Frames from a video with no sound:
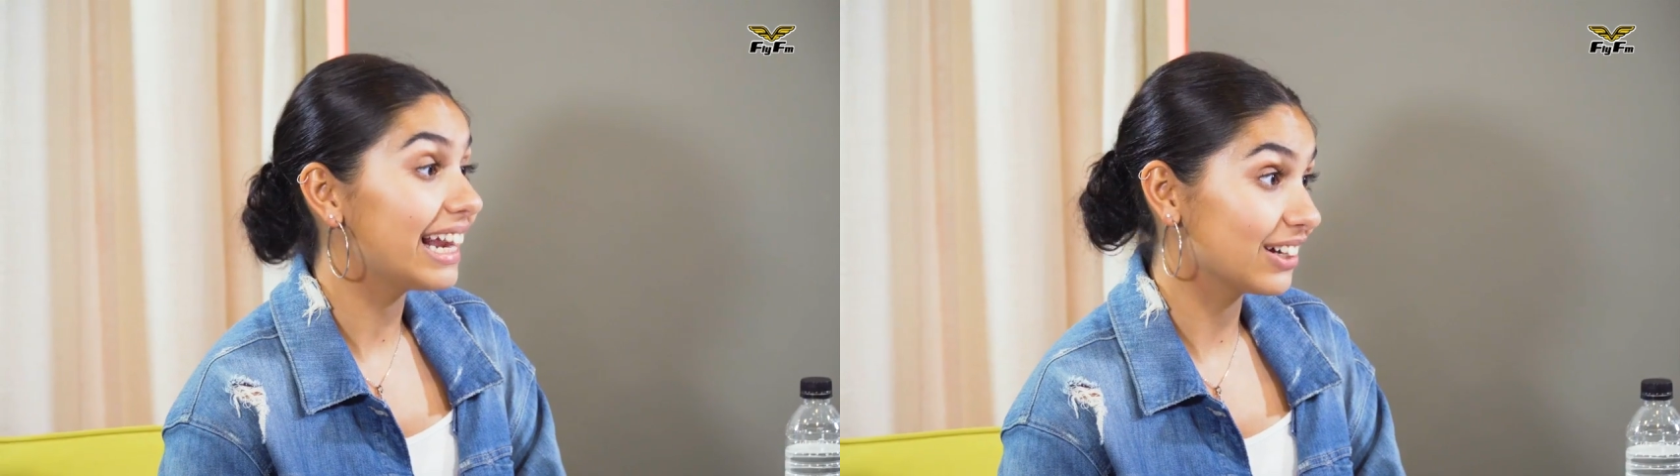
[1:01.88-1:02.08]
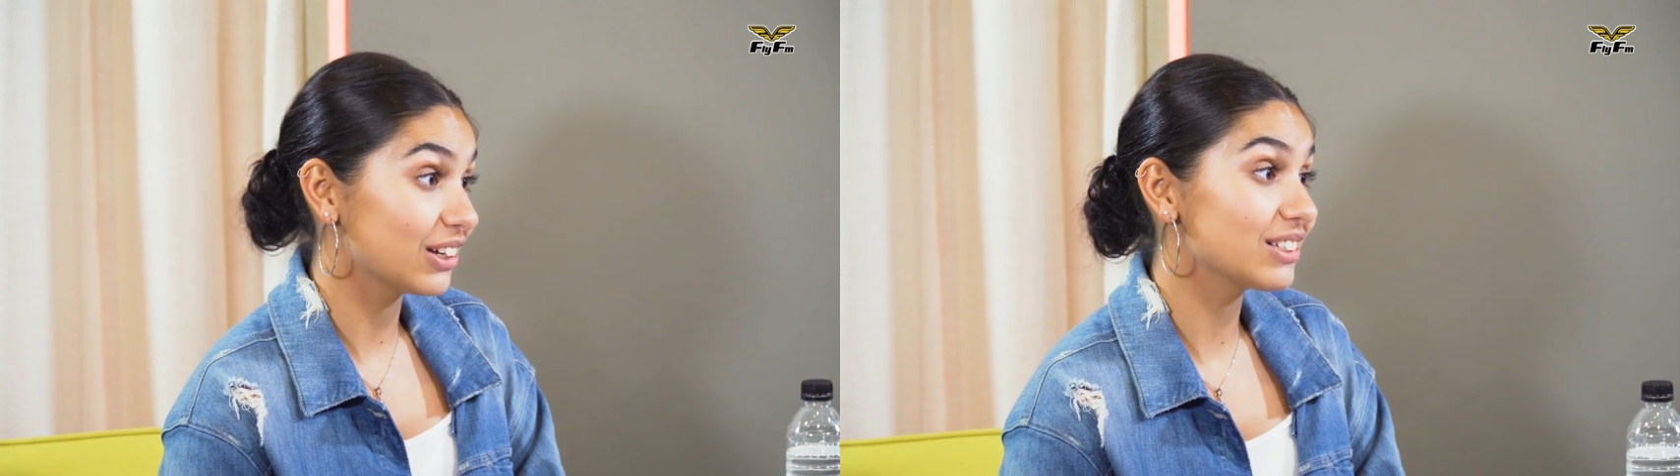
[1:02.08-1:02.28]

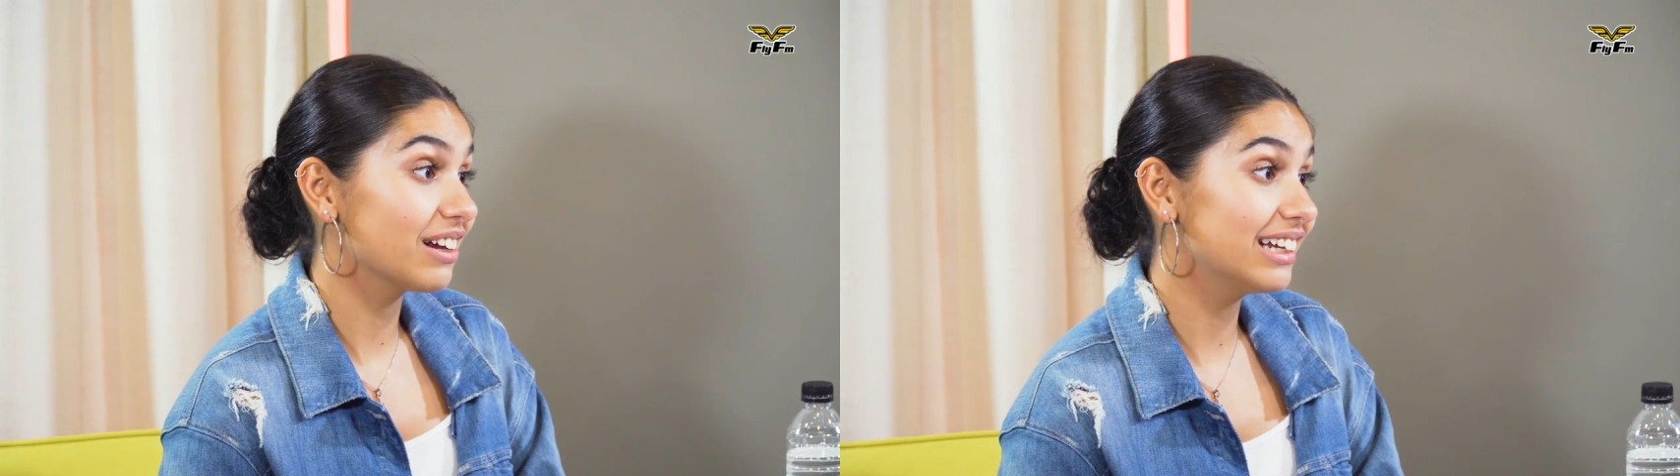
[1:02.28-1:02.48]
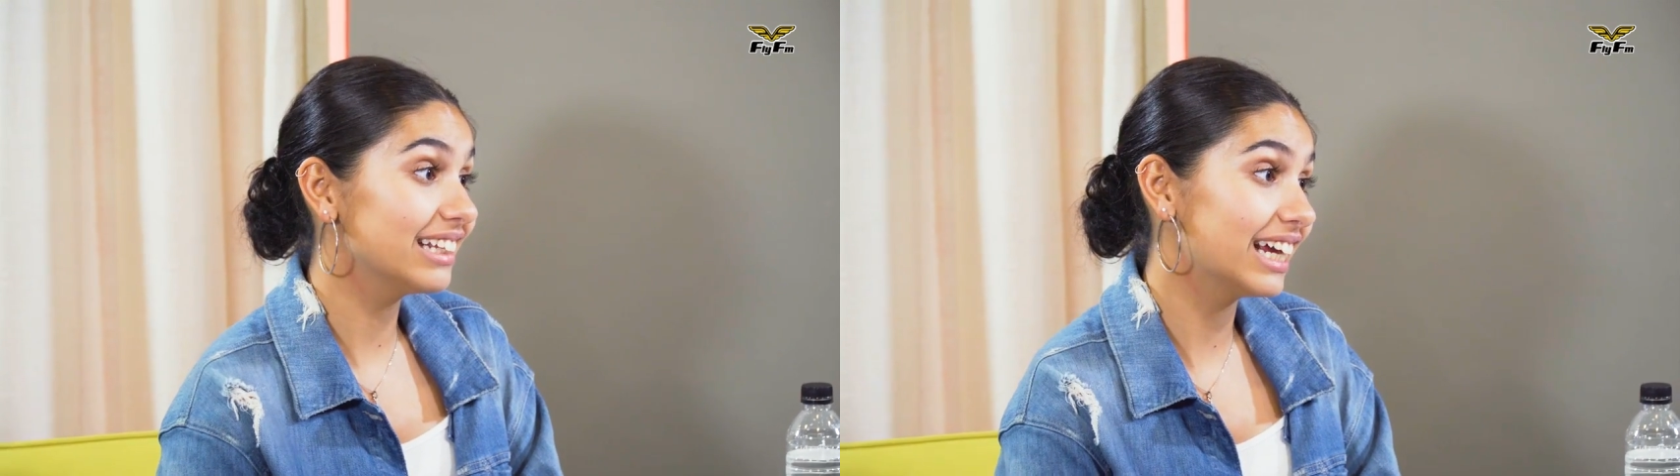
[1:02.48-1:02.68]
And I got
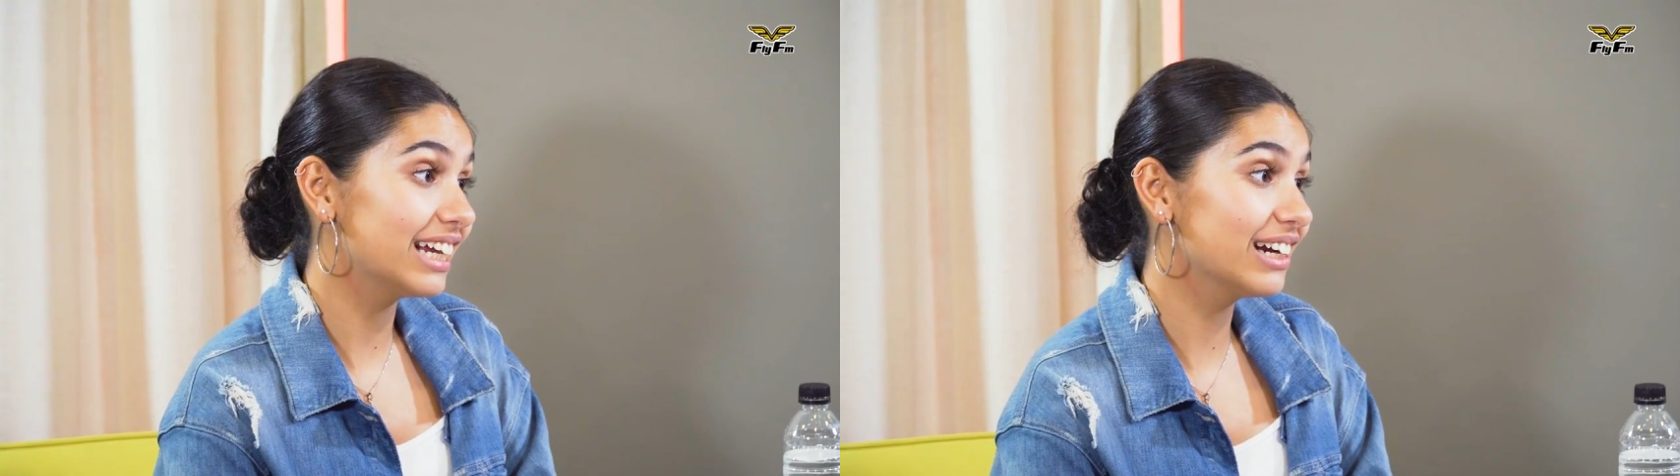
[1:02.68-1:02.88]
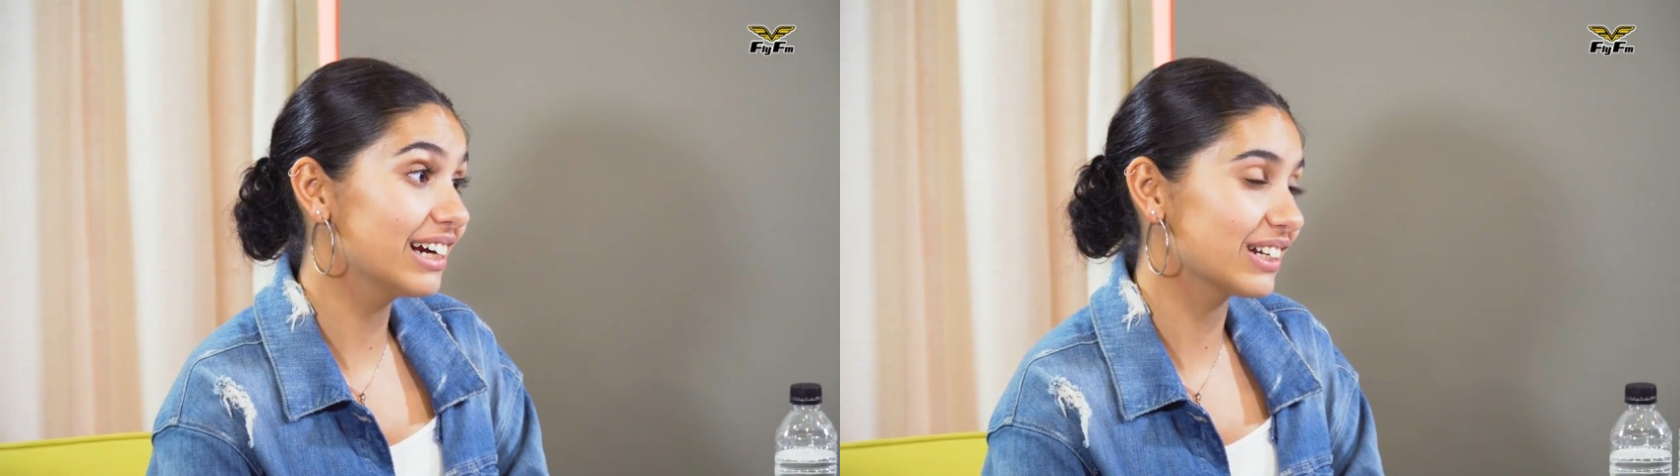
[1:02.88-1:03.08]
signed in that
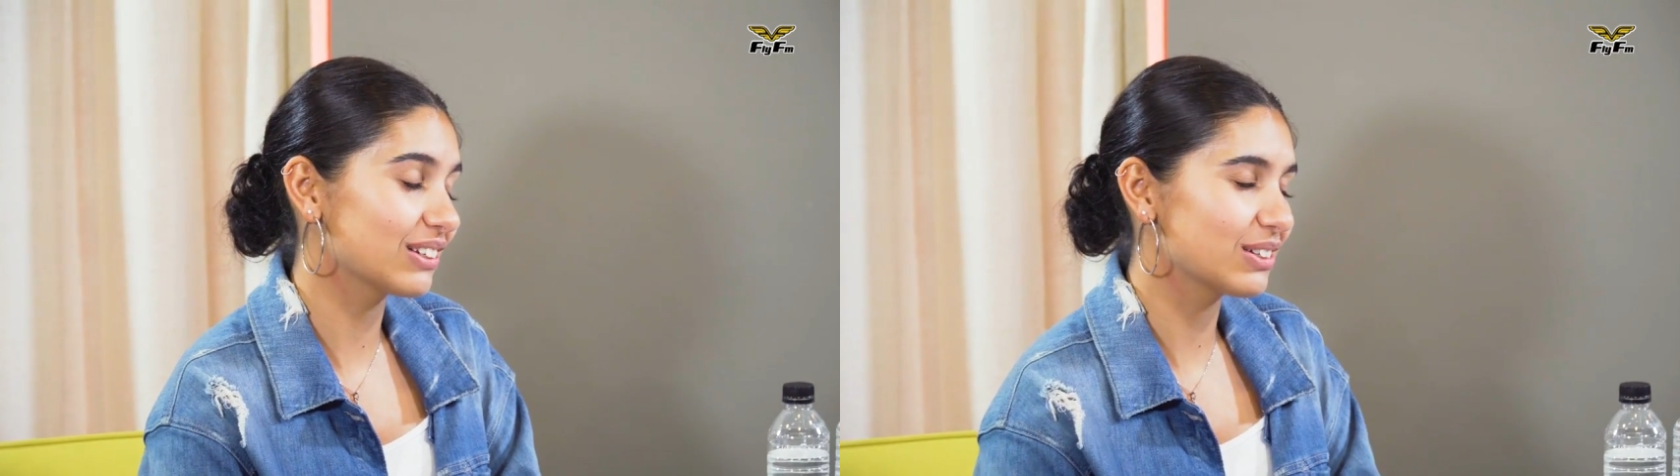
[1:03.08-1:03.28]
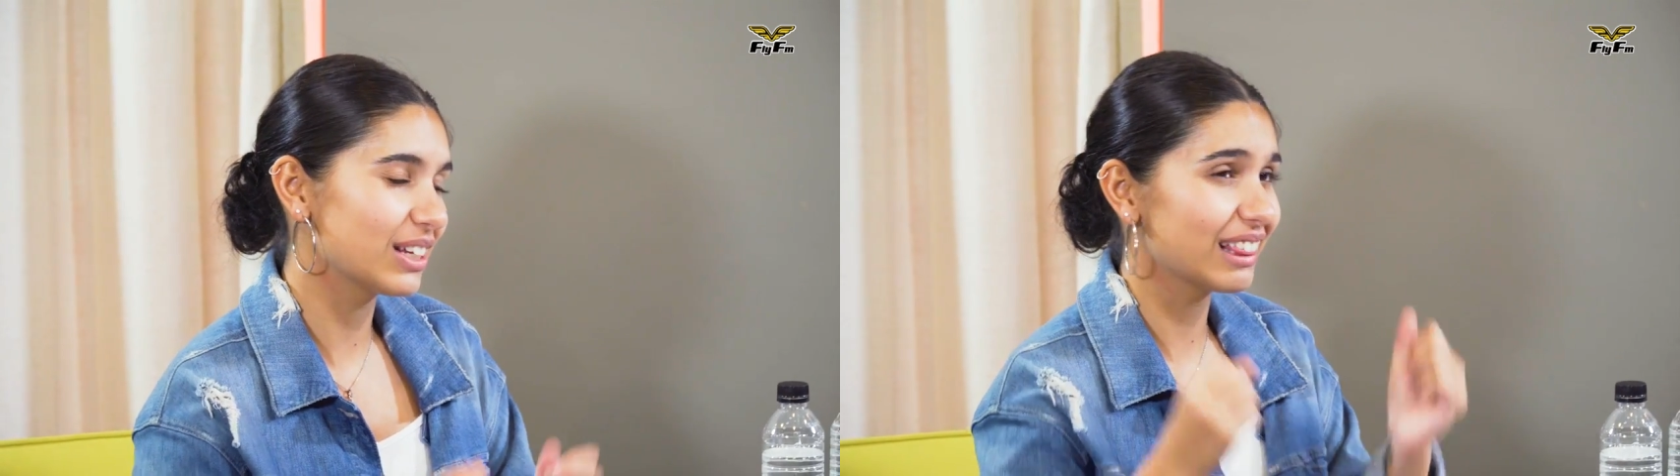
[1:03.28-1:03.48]
year,
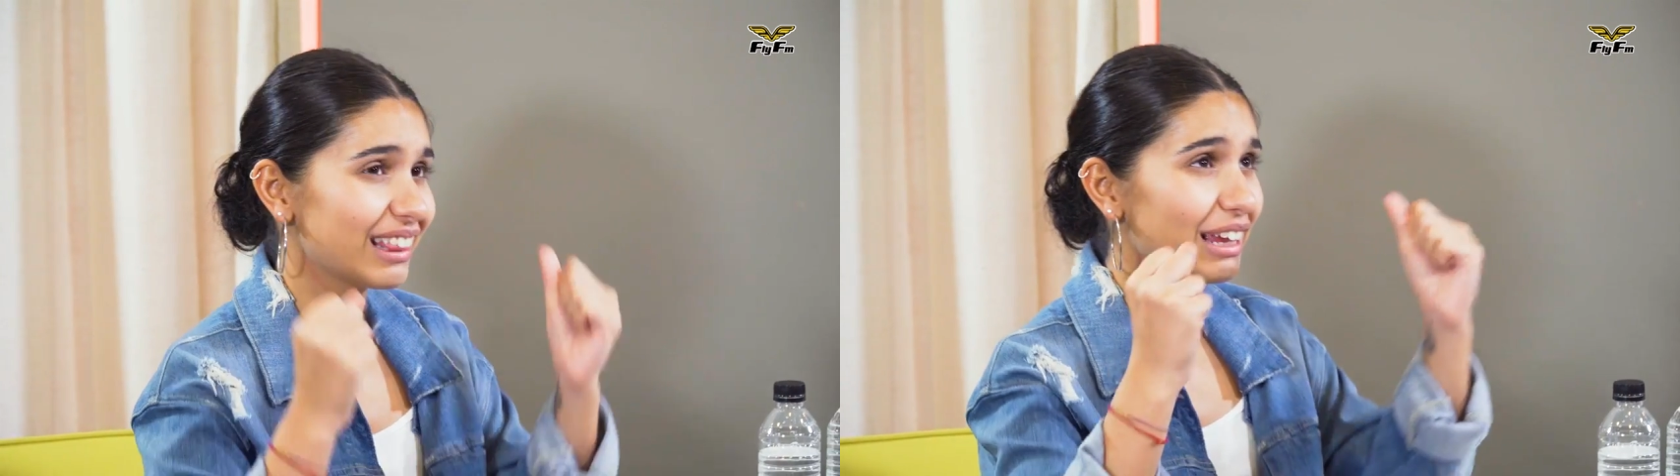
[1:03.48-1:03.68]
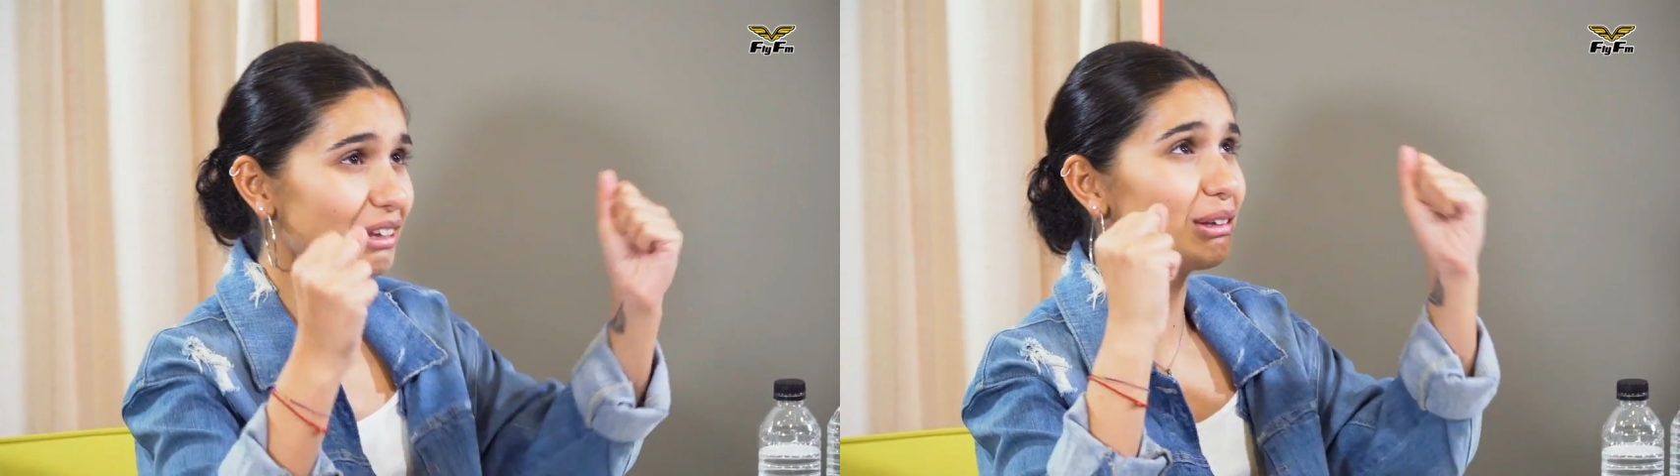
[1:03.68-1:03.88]
so I was like,
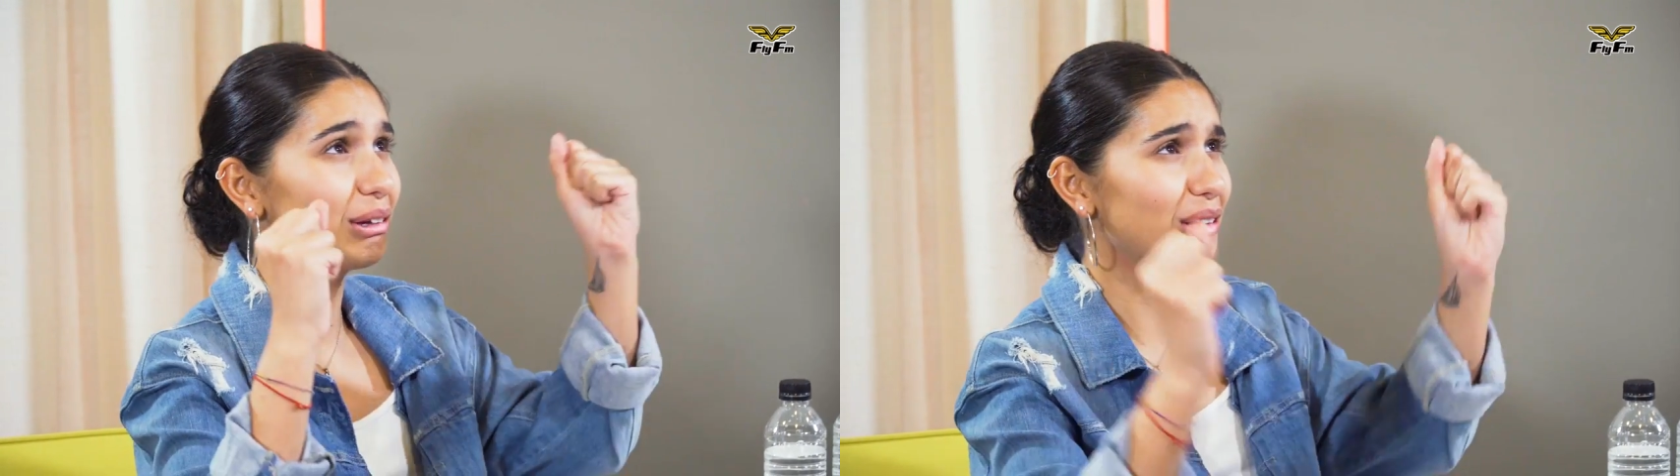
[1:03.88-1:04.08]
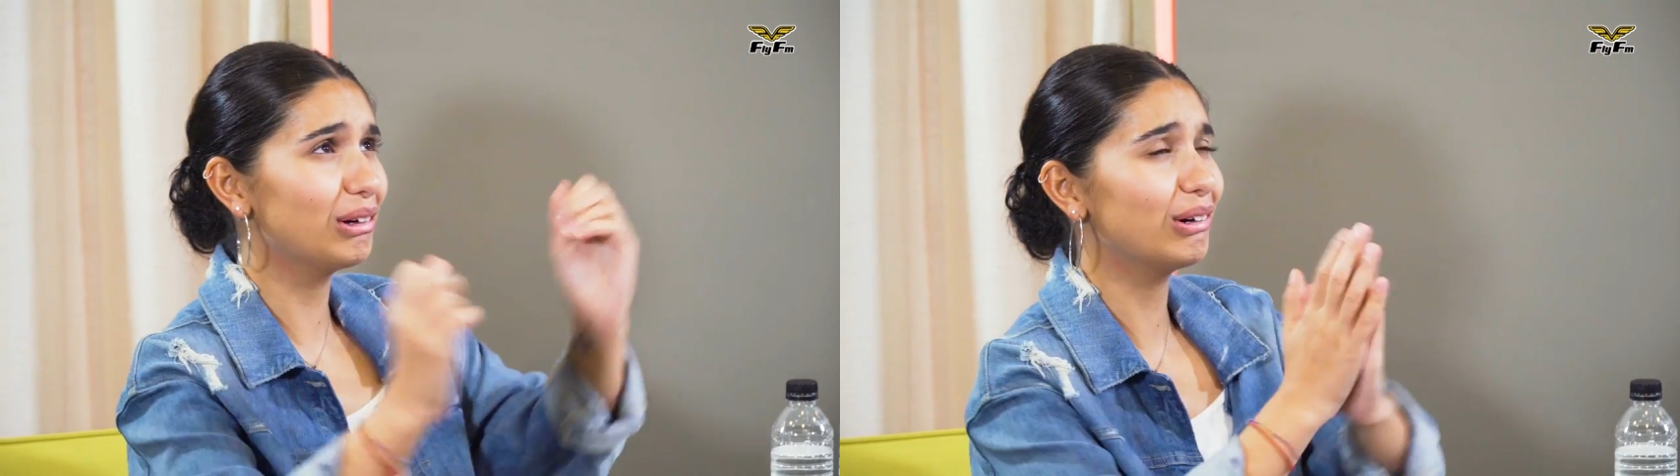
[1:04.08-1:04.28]
thank
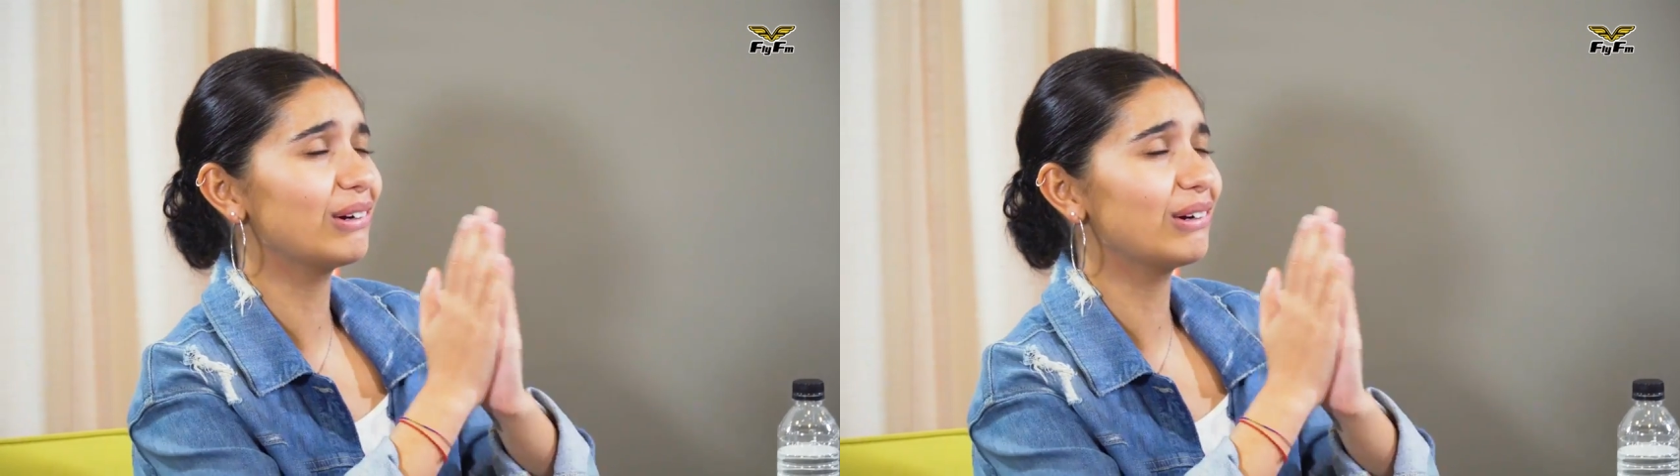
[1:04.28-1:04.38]
you, oh